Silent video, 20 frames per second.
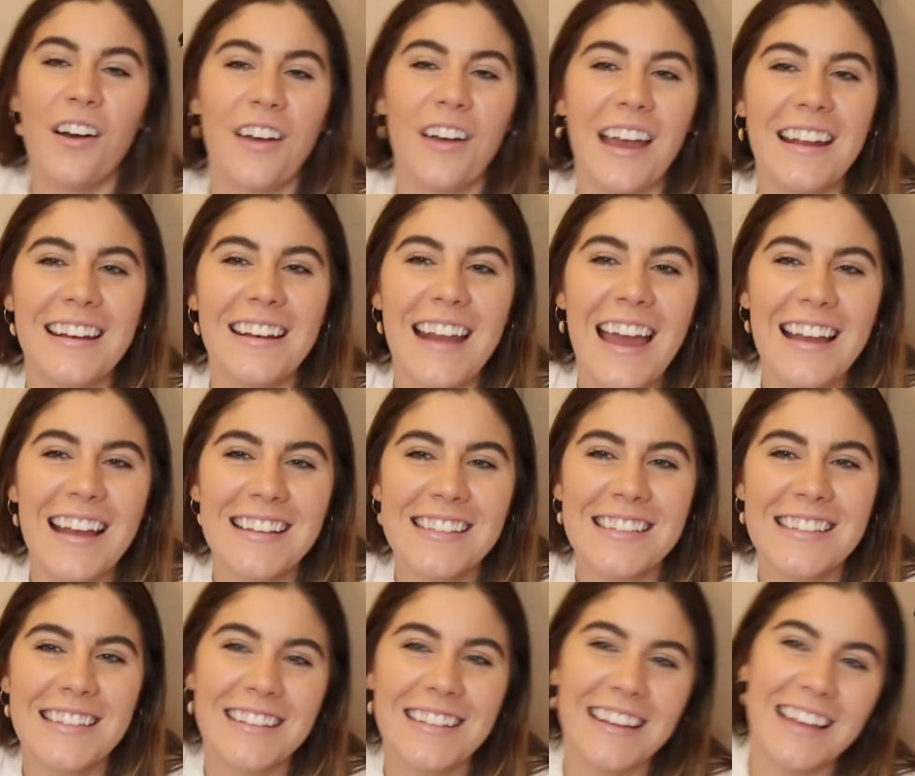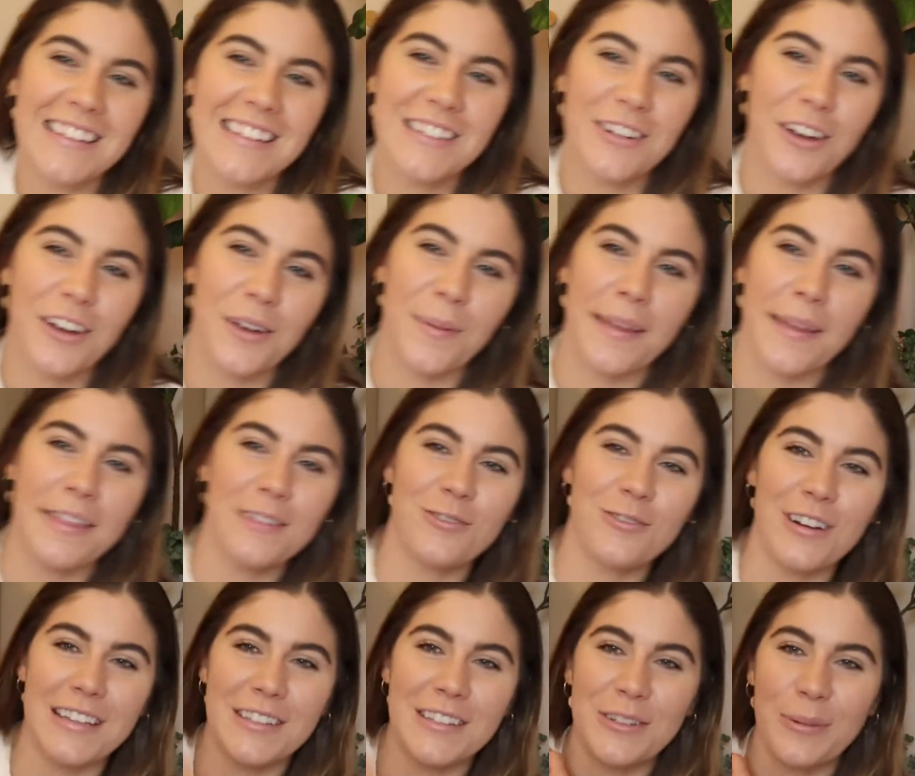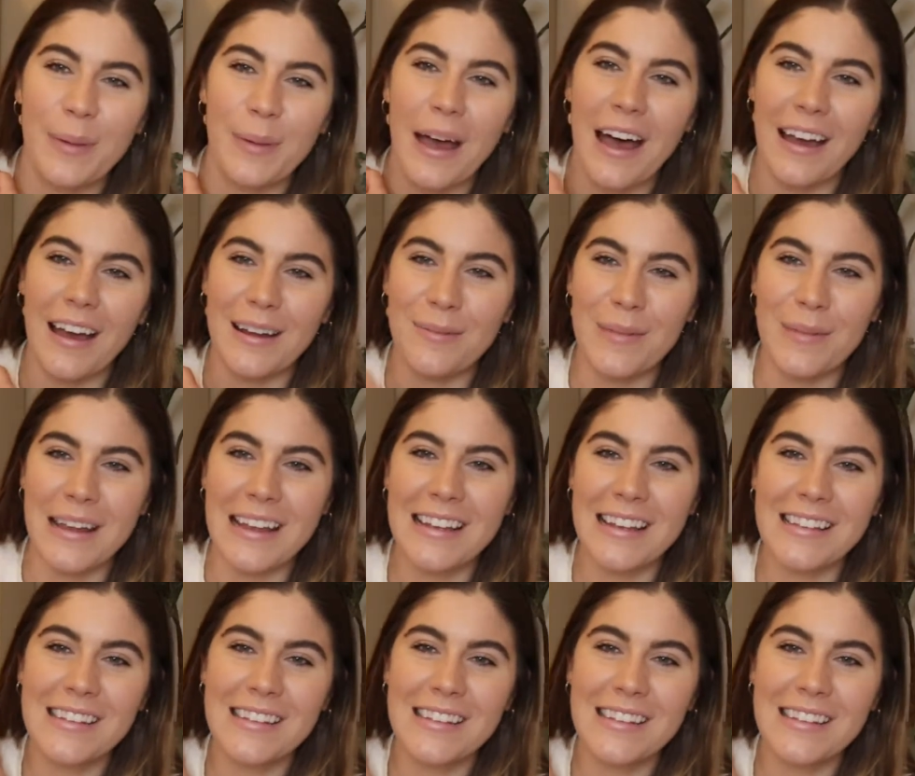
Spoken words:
Okay, next, let's talk about the dresser behind me.